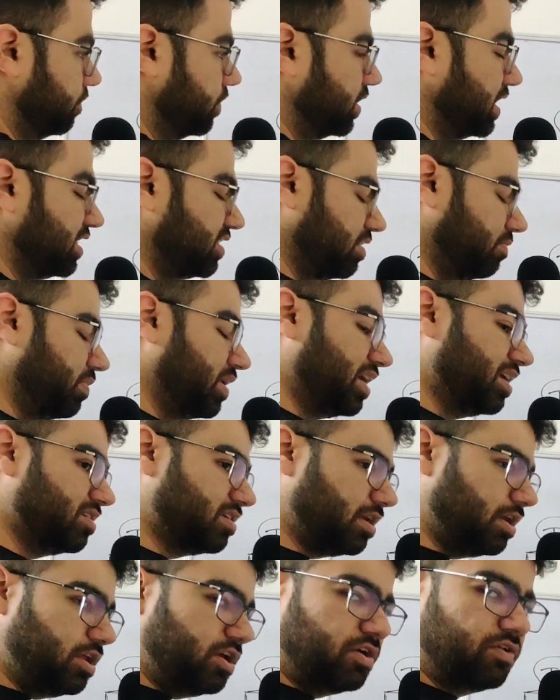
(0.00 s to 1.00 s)
TCP is a
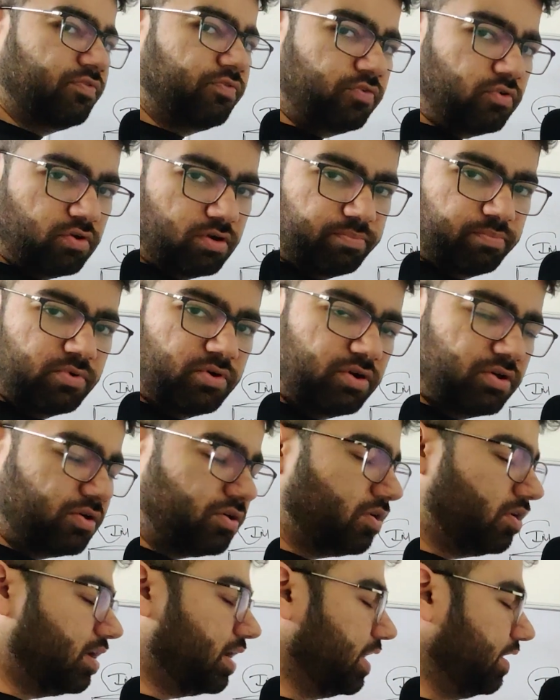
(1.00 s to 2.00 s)
layer 4
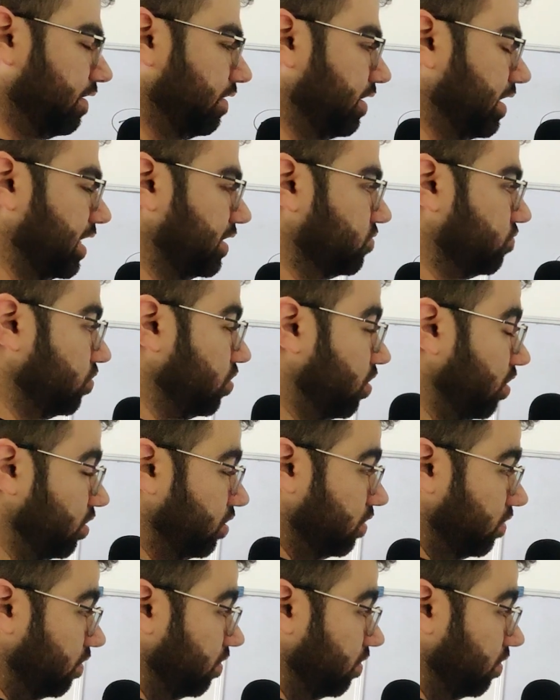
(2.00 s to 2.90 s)
protocol, as we all know.